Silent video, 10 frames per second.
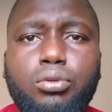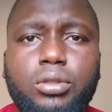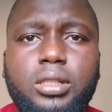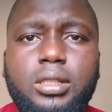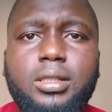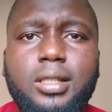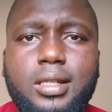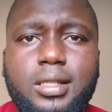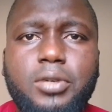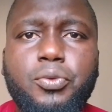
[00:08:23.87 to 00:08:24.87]
do
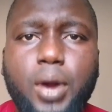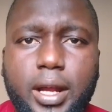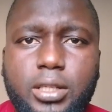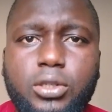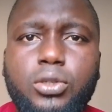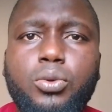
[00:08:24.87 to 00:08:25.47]
this thing right,